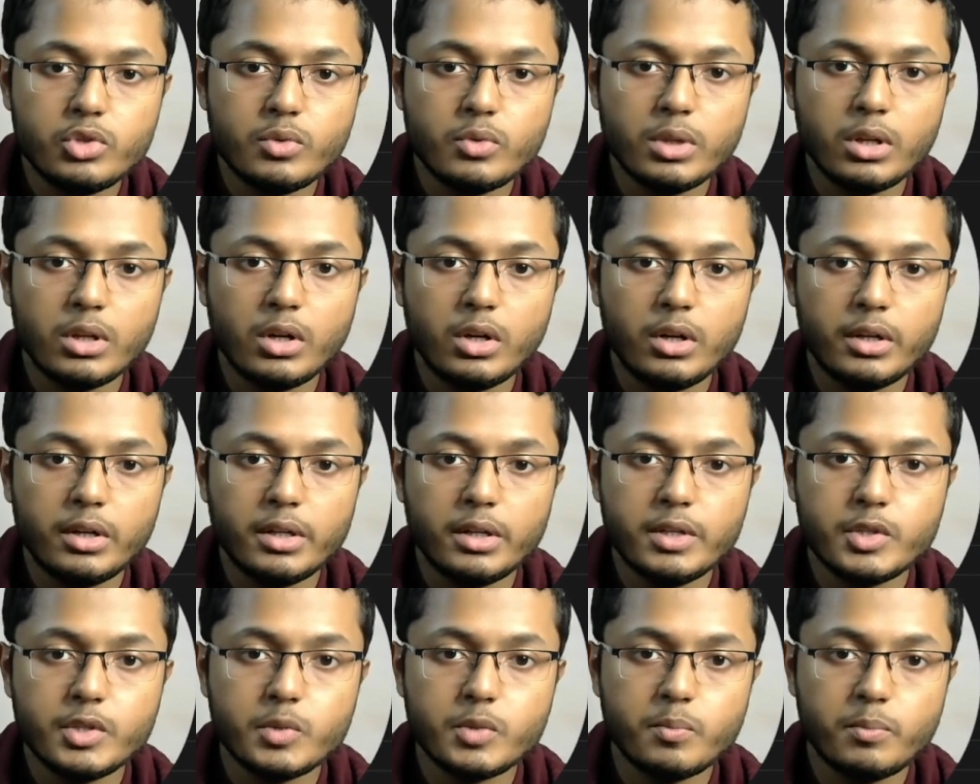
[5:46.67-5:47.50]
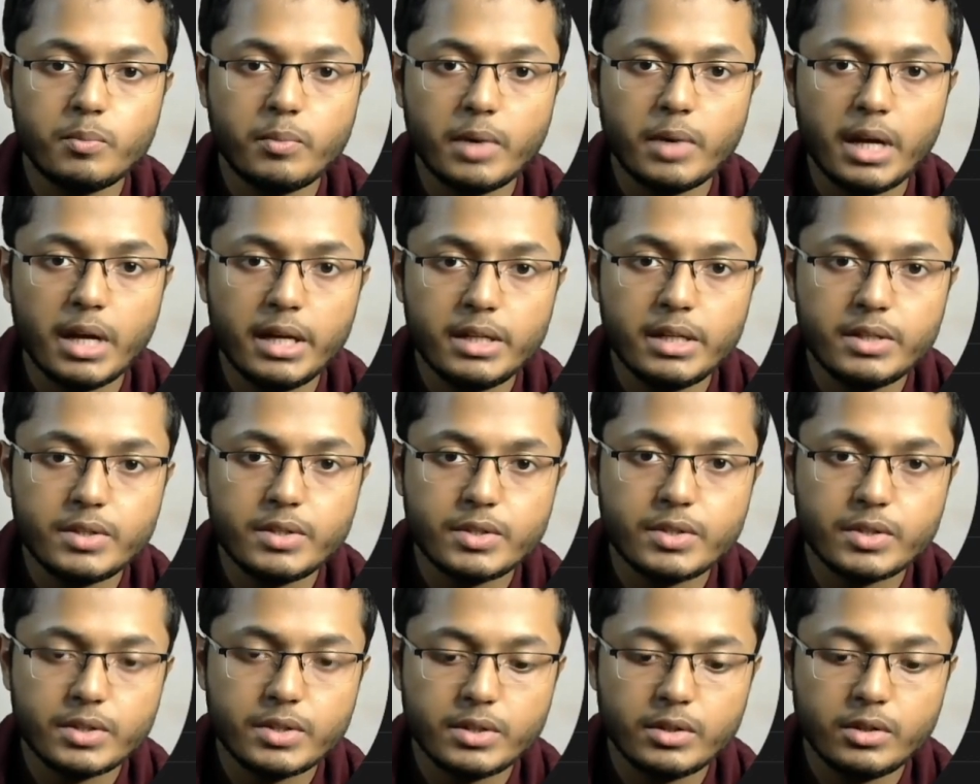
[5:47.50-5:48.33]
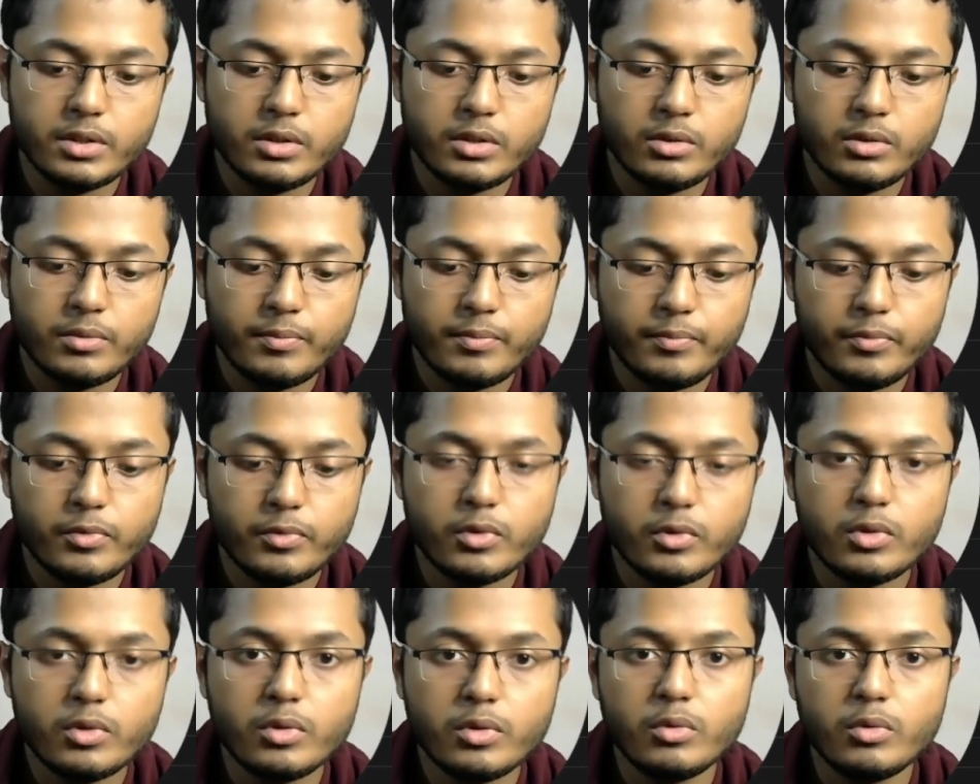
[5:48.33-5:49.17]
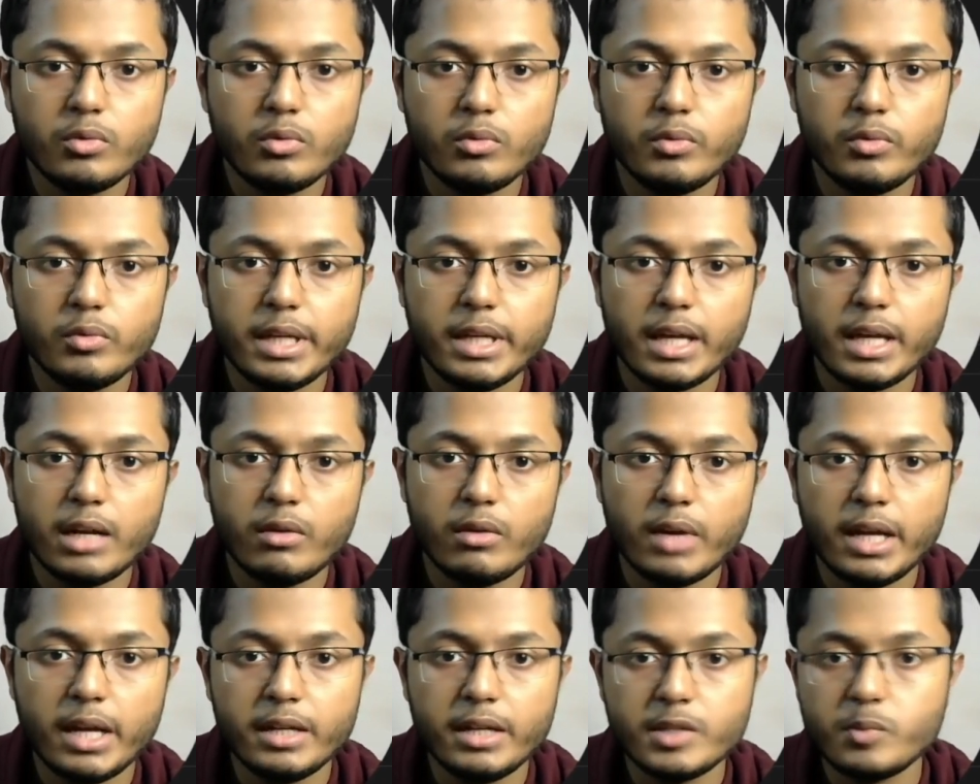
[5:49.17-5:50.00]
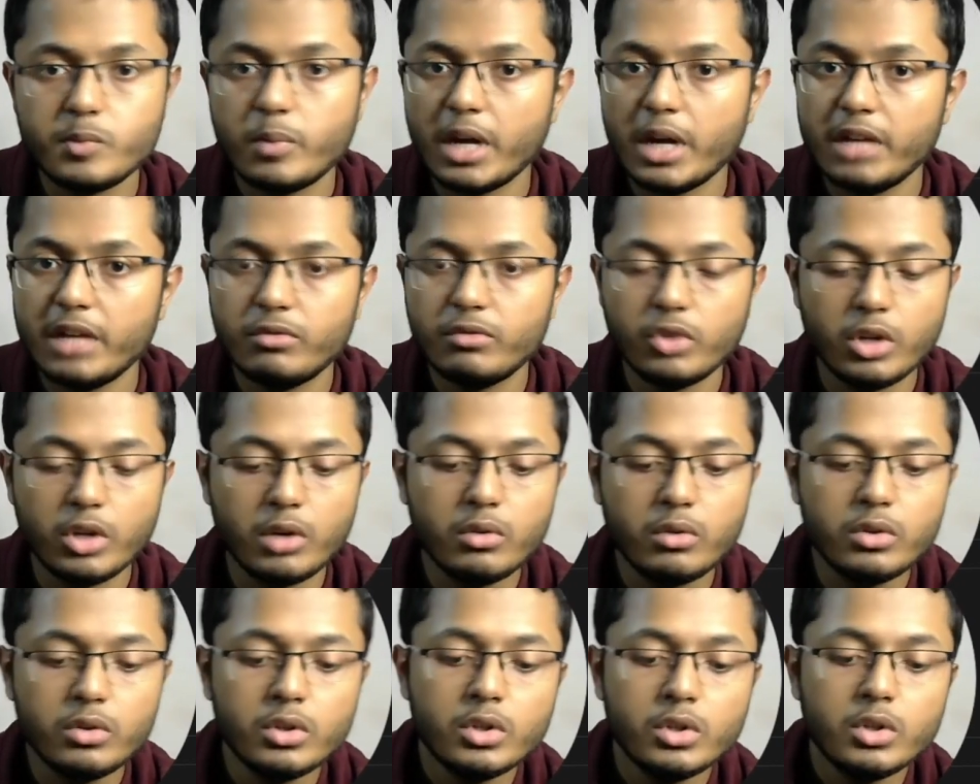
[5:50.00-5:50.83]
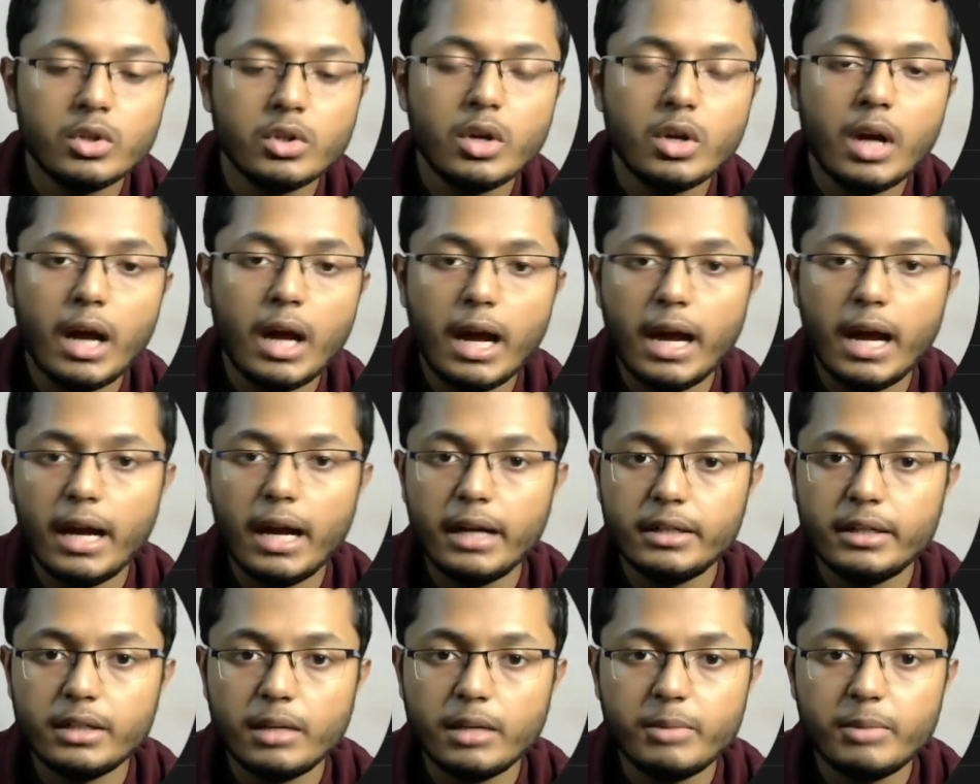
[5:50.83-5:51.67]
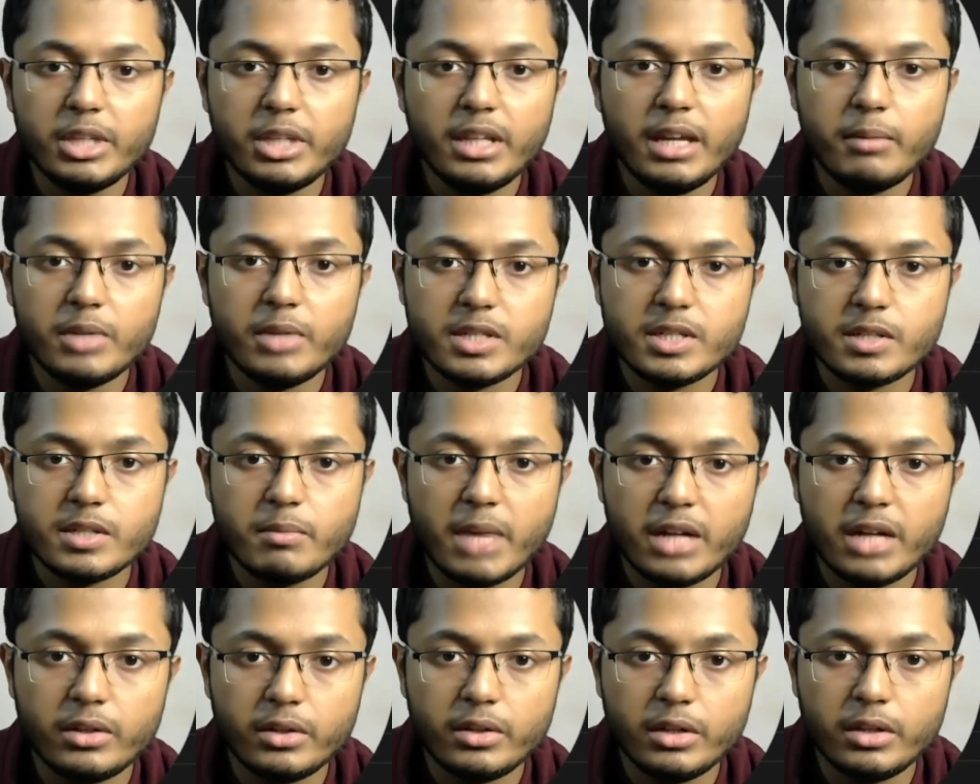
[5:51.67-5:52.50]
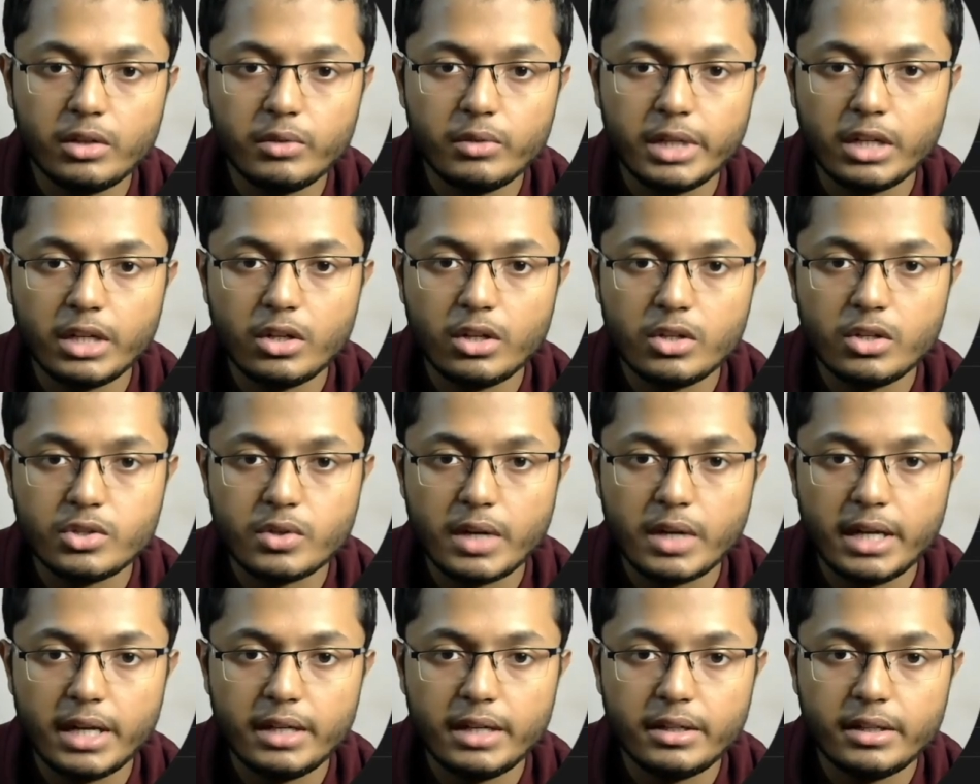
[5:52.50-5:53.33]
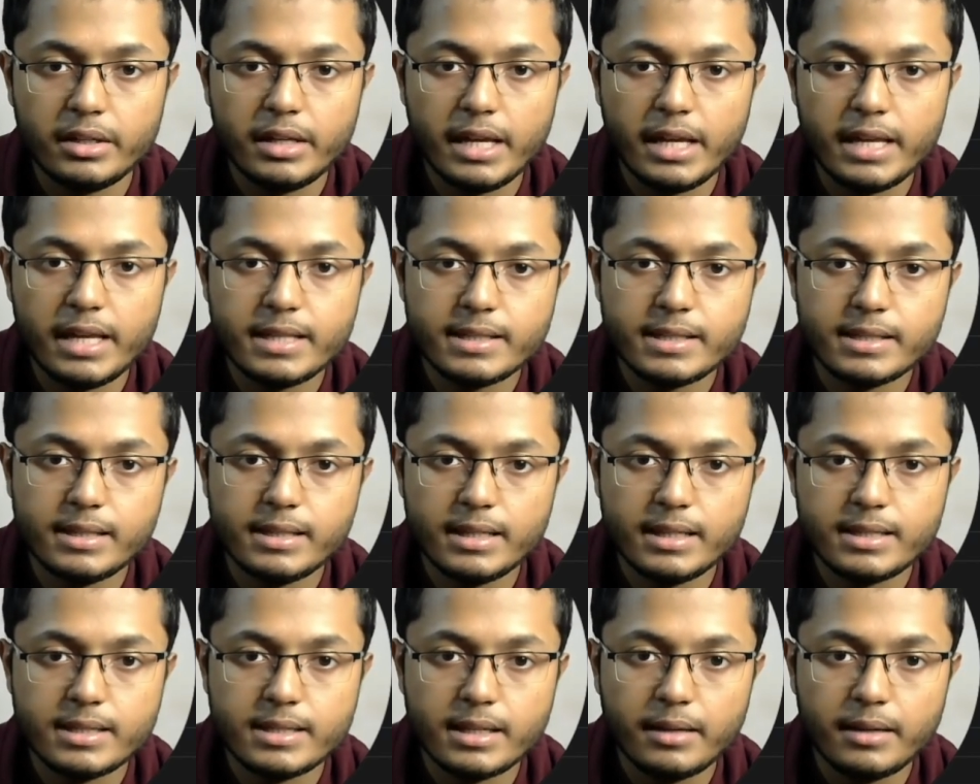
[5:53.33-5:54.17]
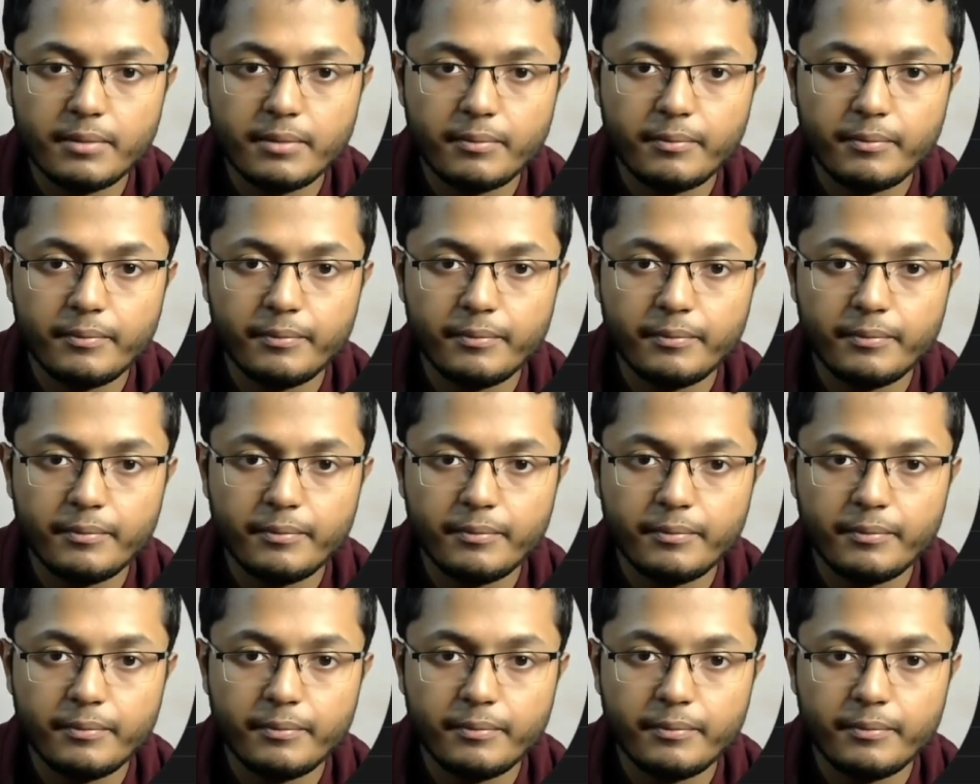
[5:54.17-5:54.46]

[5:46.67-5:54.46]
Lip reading: which will contain a sprite. We can write sprite for now, and I mean name doesn't matter here. We can also write s, let's say.